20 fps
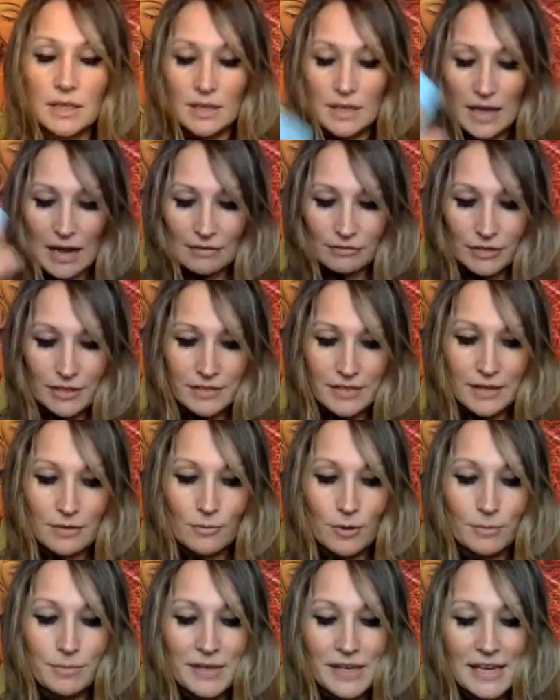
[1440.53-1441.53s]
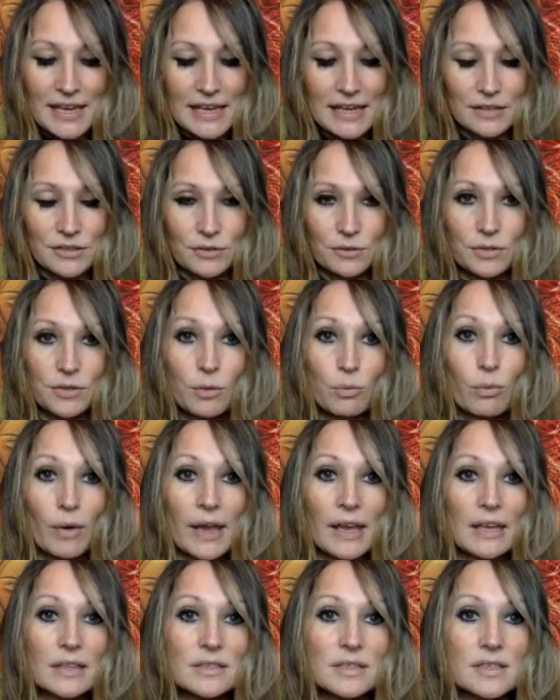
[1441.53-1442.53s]
Everything will be handled the
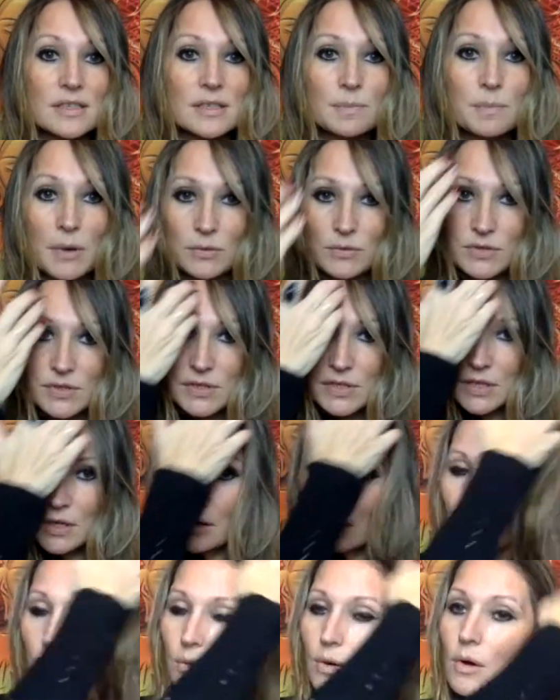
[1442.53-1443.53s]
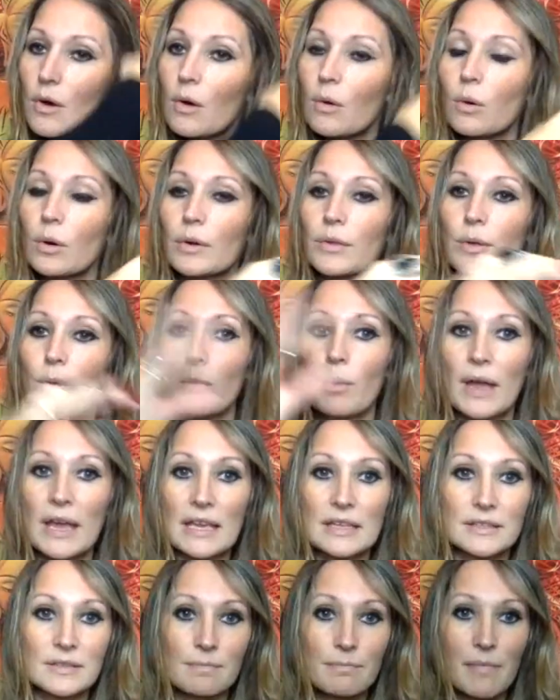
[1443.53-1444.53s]
way it's supposed to, or the way
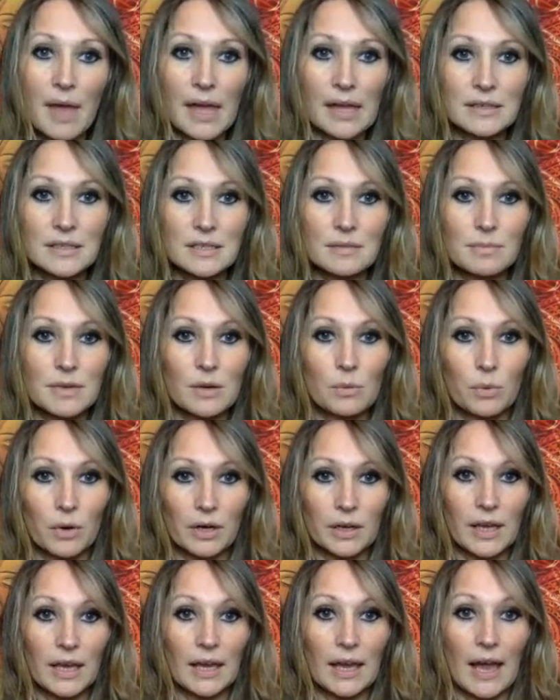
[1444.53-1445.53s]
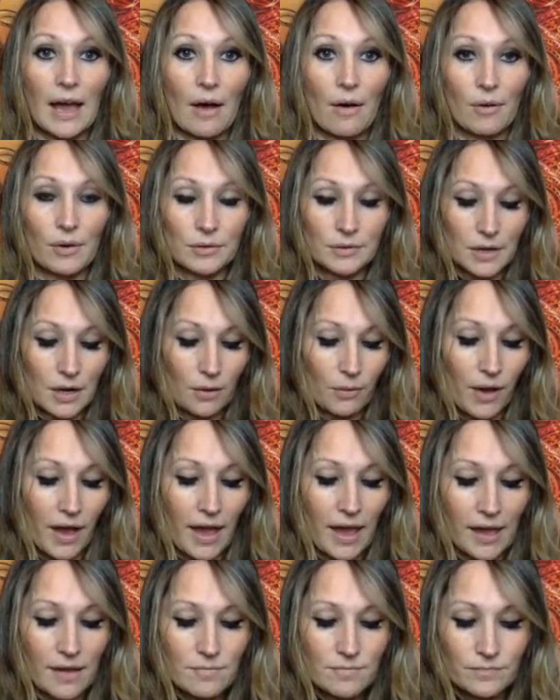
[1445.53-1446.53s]
it's meant to be working out,
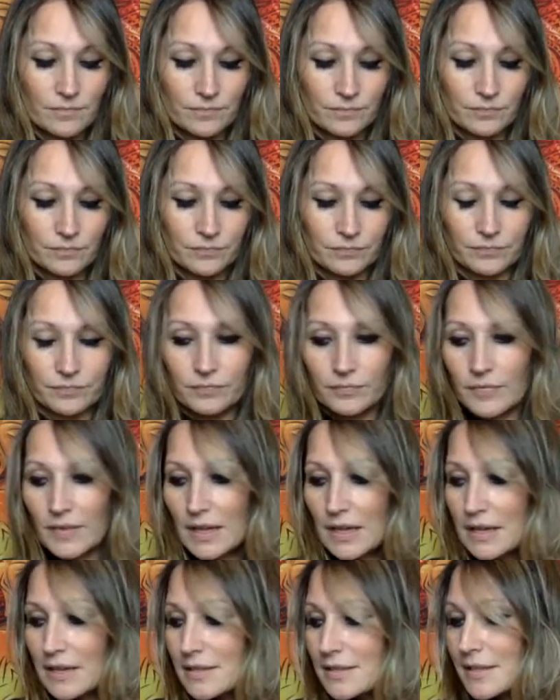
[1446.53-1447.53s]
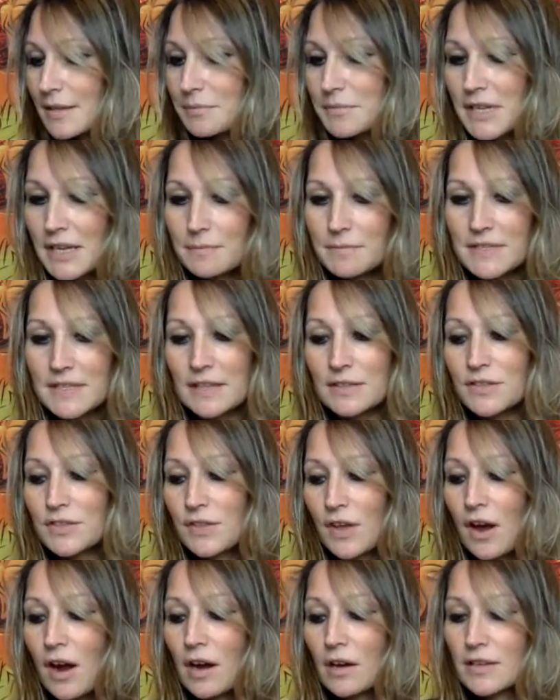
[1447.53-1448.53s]
okay? Sometimes
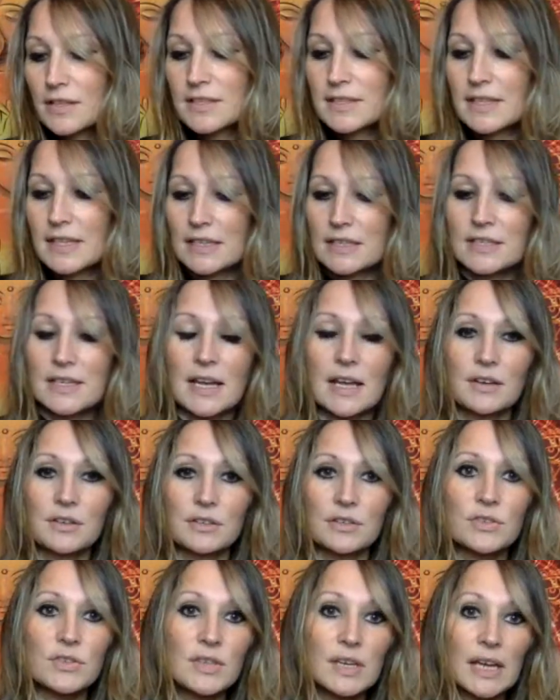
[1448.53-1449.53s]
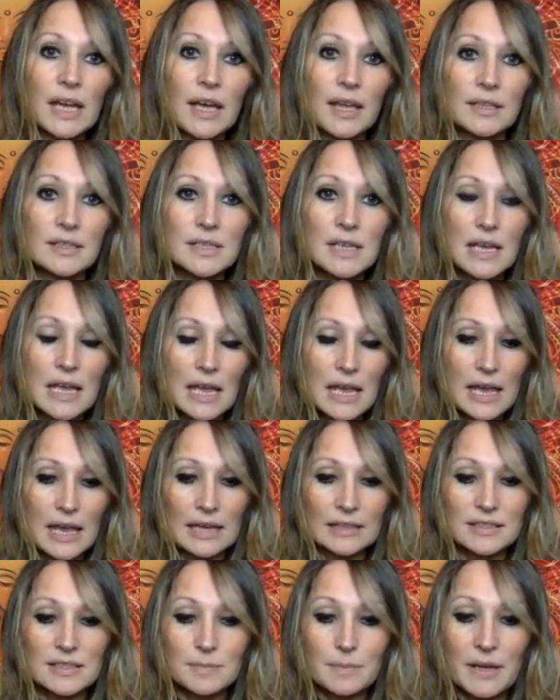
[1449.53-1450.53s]
that's the hardest thing to understand,
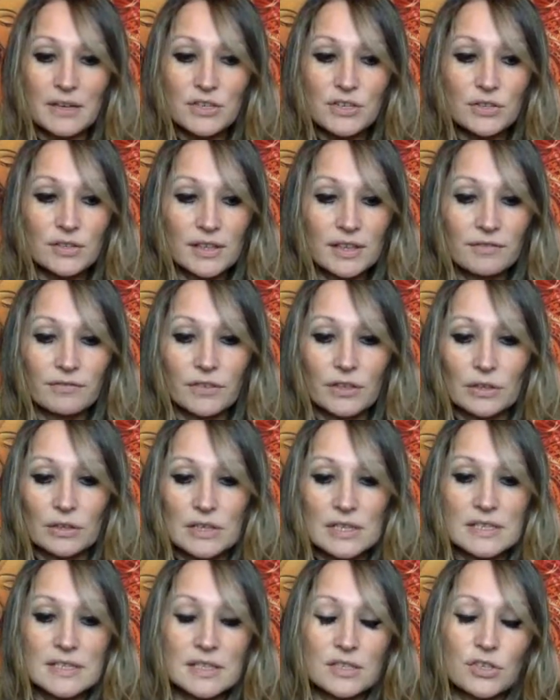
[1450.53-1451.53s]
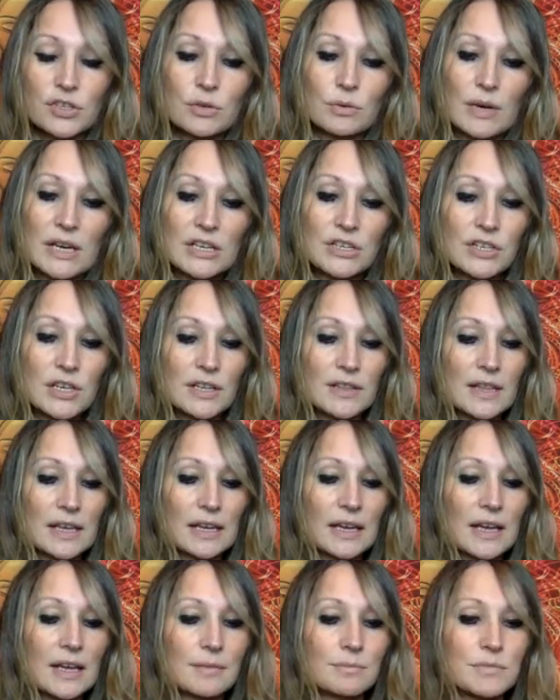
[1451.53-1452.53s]
especially if you're in a situation
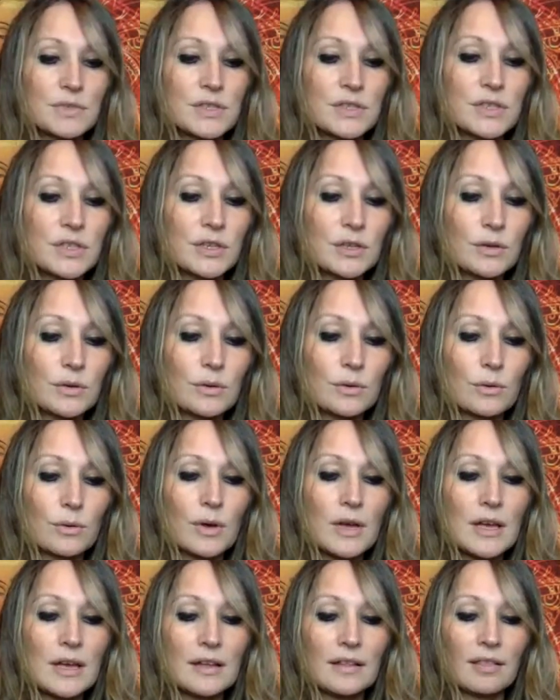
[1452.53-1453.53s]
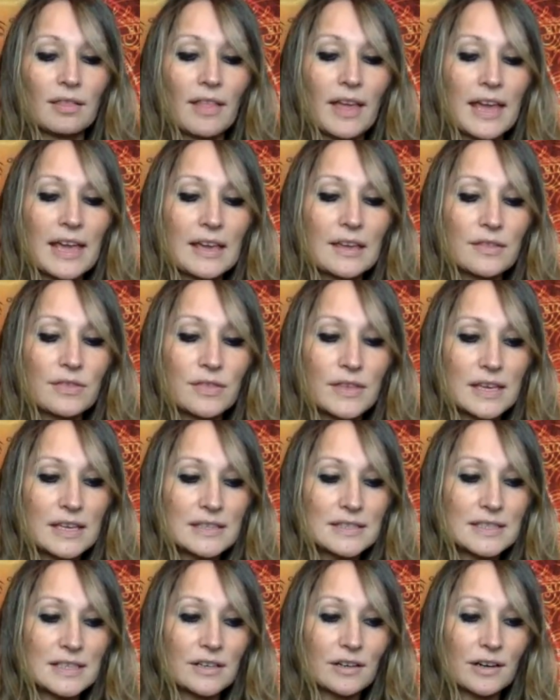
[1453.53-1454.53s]
that comes to like
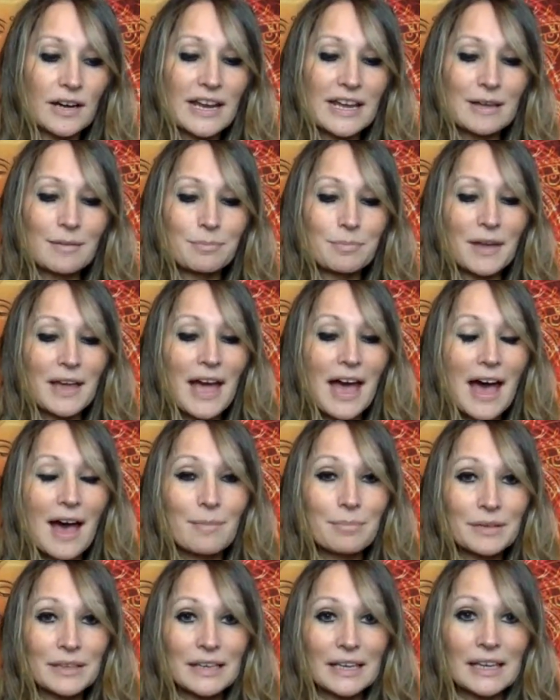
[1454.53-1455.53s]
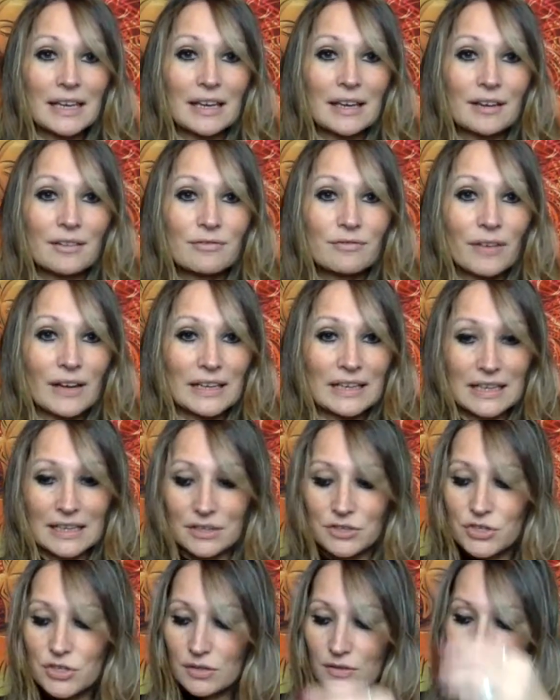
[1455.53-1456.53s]
things that are happening
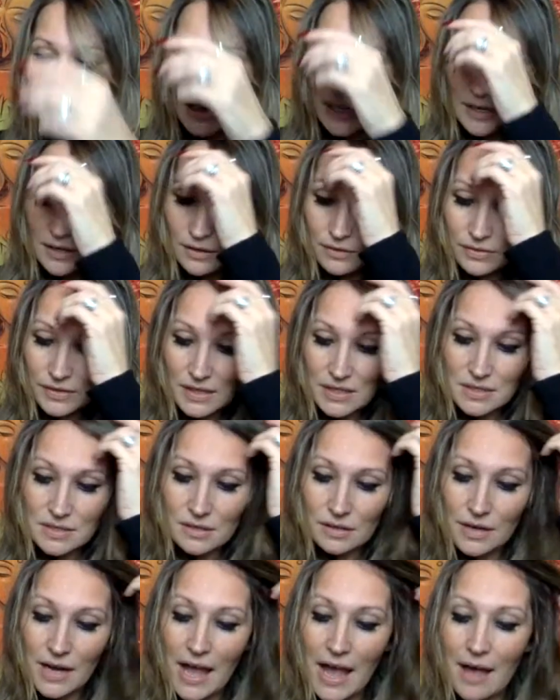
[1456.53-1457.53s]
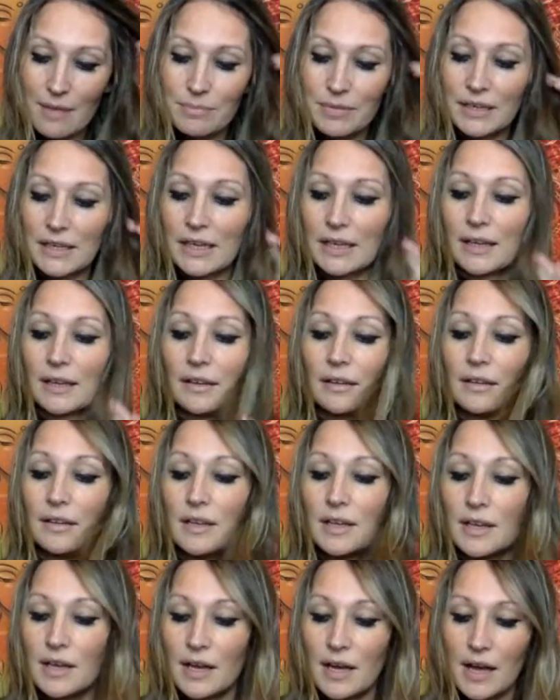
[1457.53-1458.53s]
financially, or things that are happening
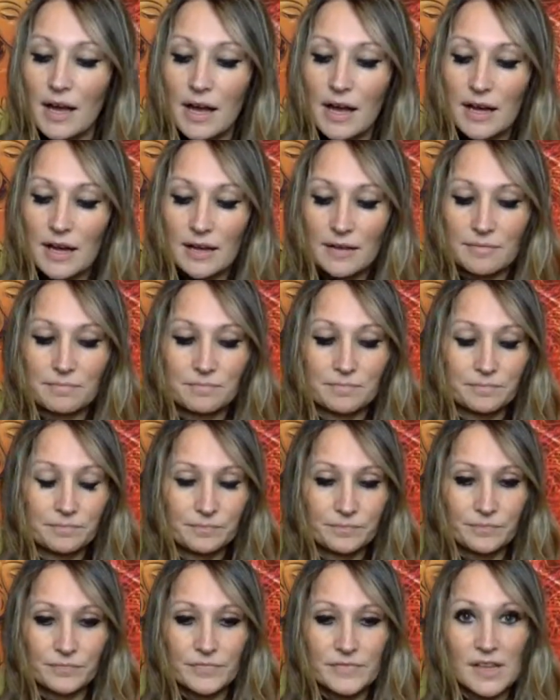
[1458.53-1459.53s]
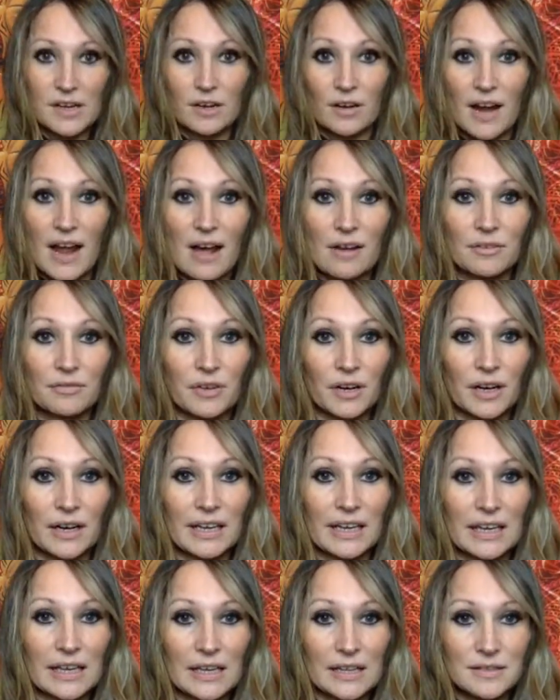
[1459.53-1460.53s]
that are out of our
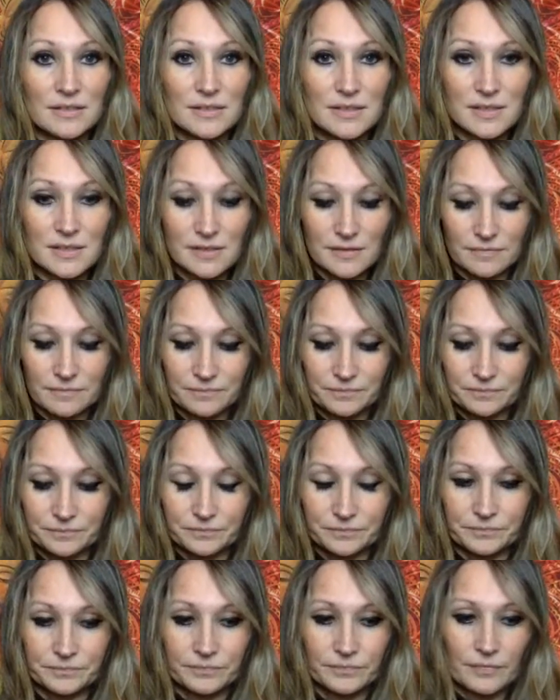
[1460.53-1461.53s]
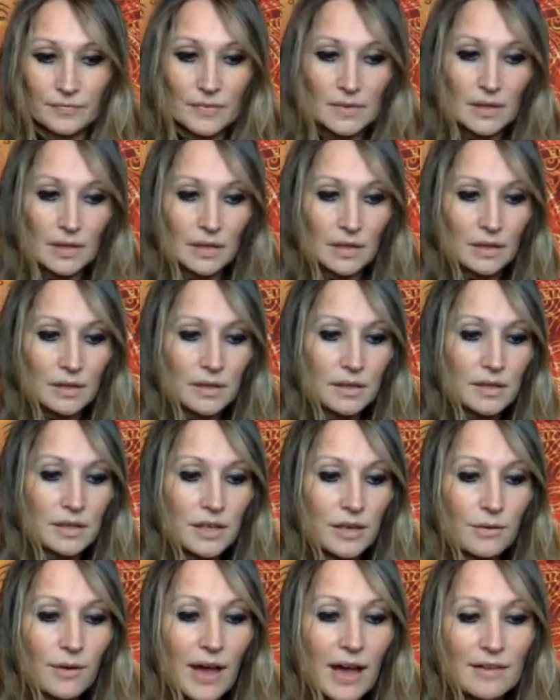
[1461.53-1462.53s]
hands.
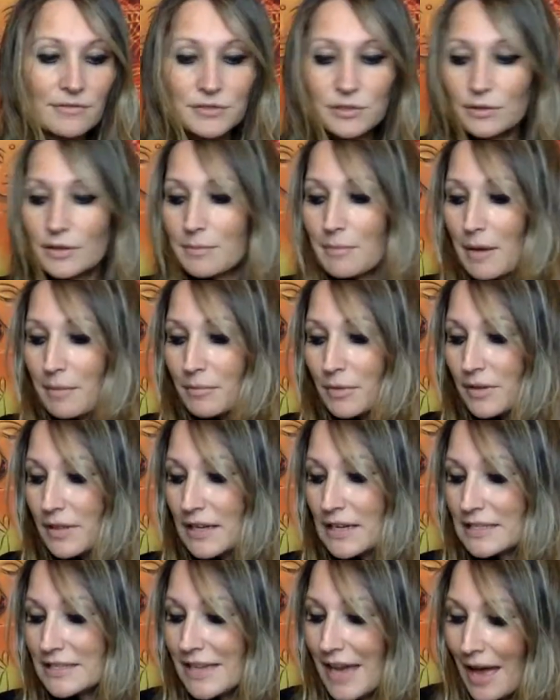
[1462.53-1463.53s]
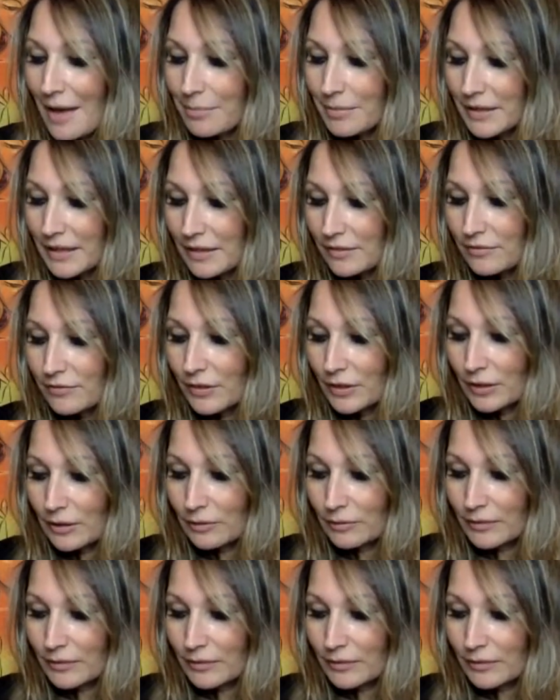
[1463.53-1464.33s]
You have to remember that it's happening for a